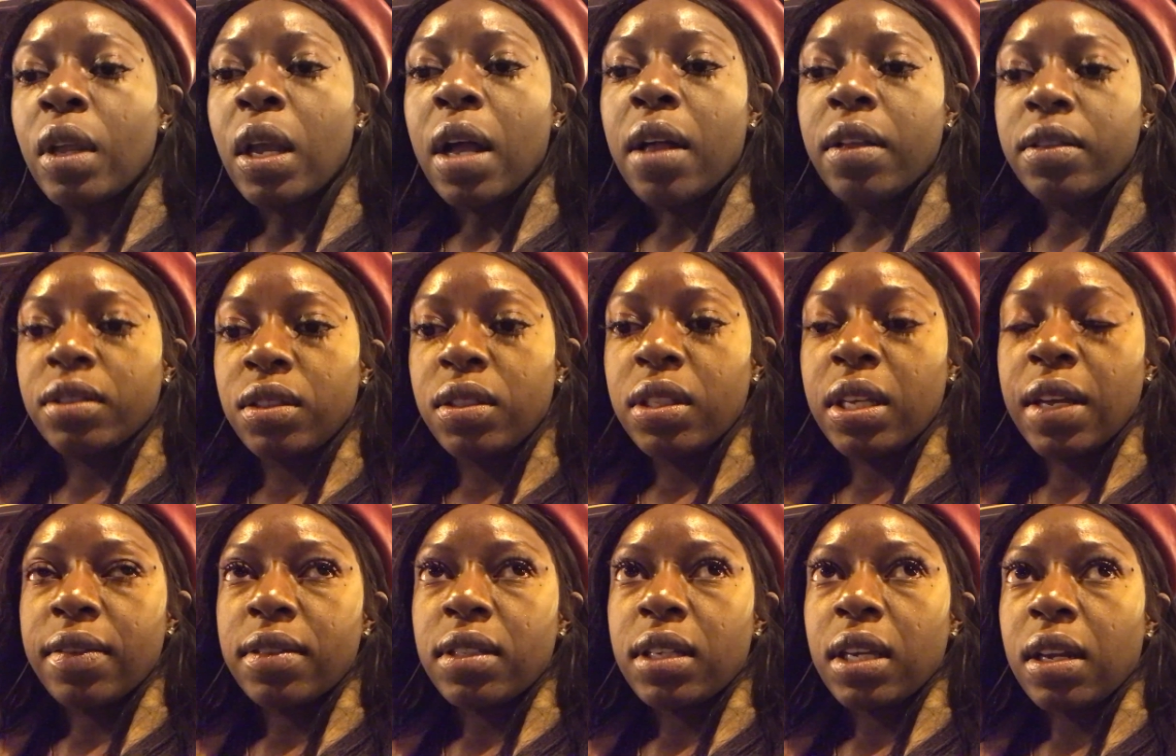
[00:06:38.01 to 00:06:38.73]
I'll just
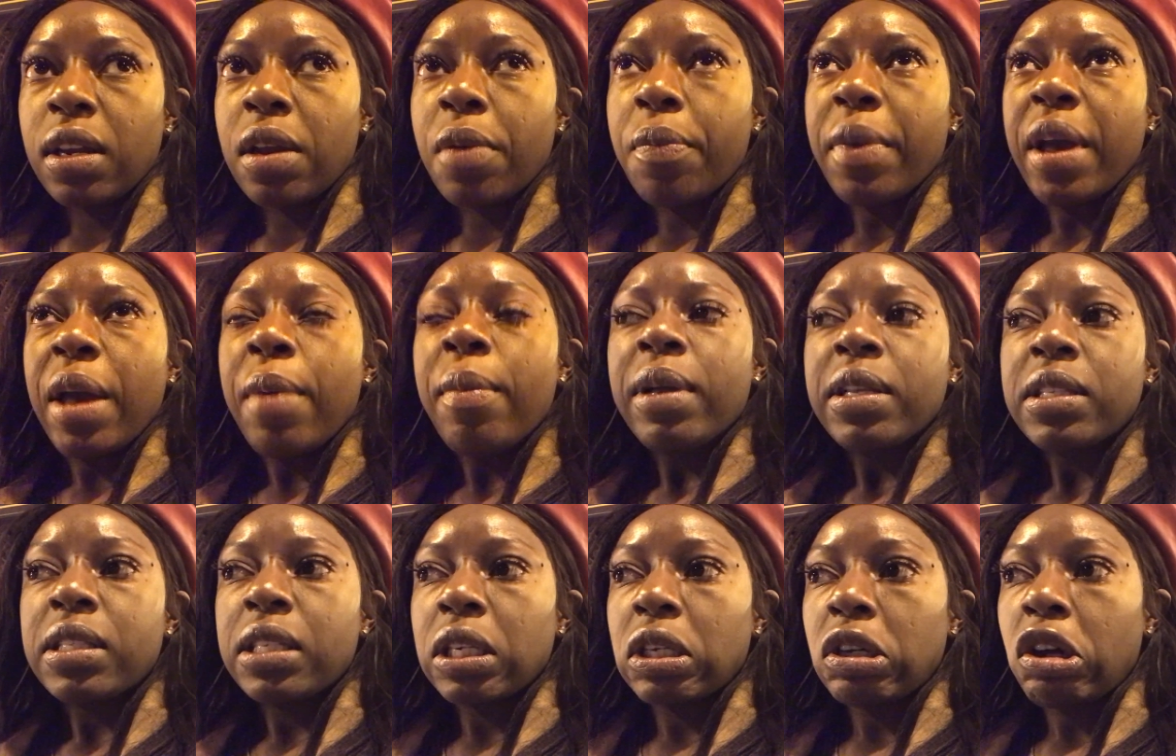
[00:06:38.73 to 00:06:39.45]
have to end up buying
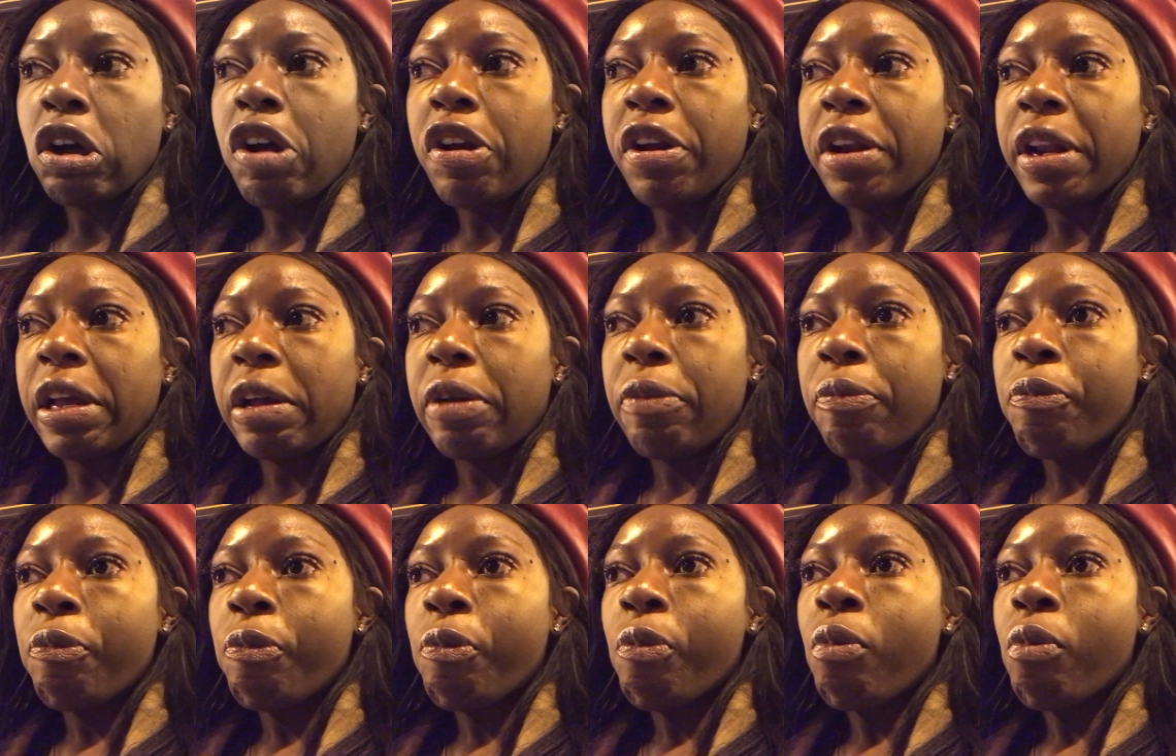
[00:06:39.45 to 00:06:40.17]
my ticket online.